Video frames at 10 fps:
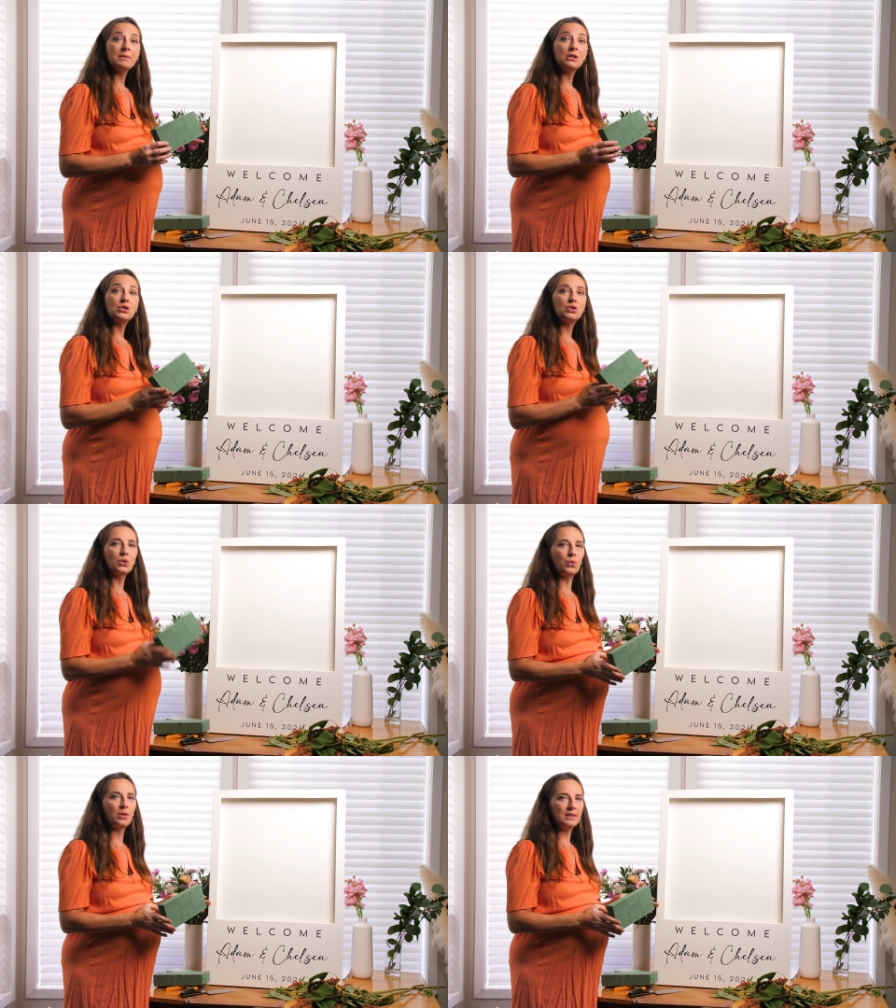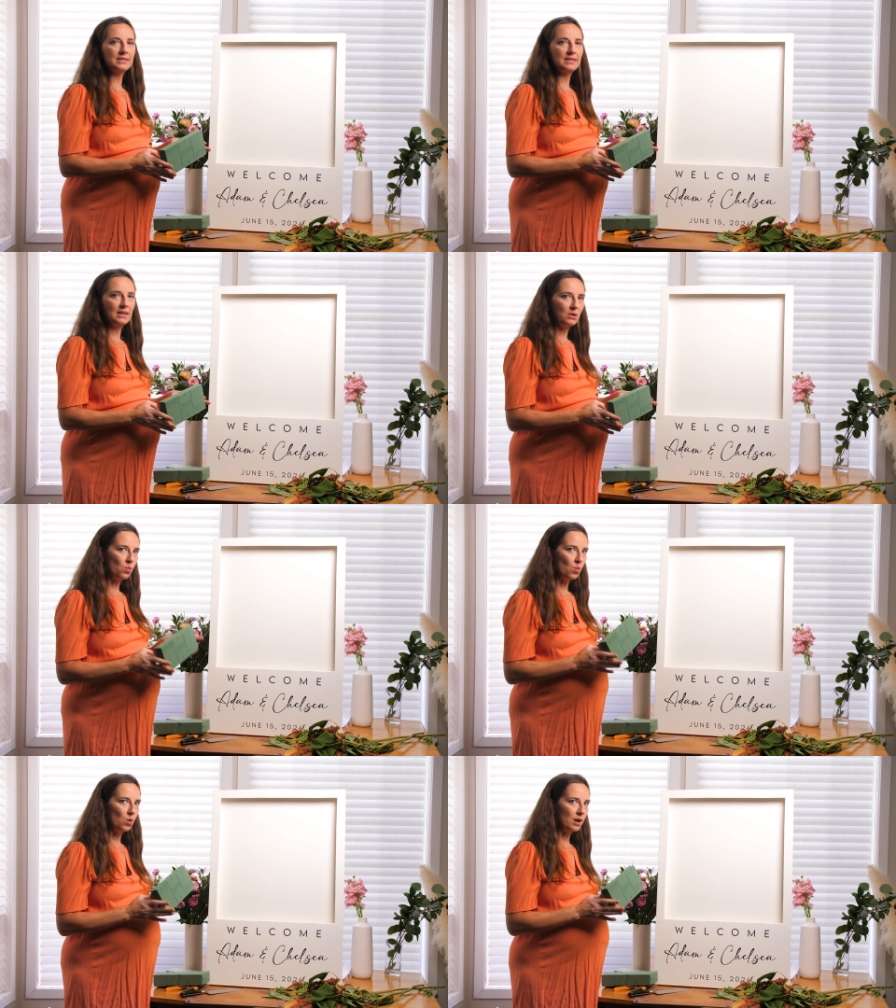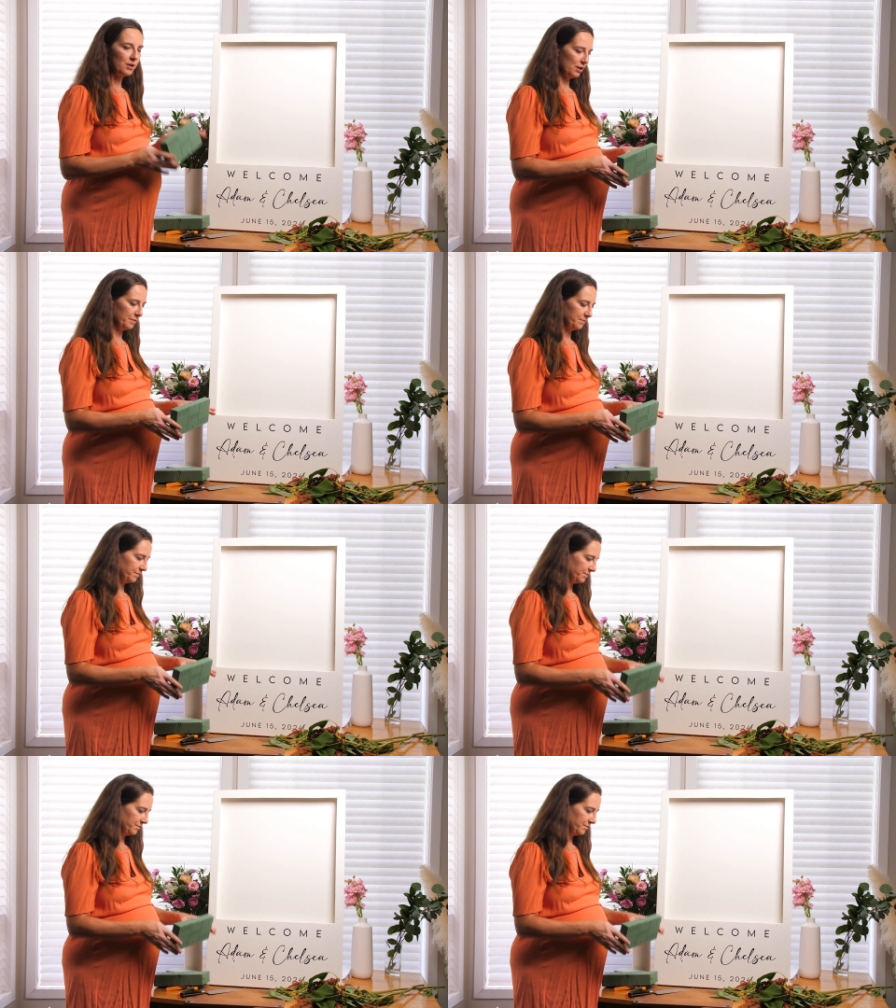gonna soak this in water.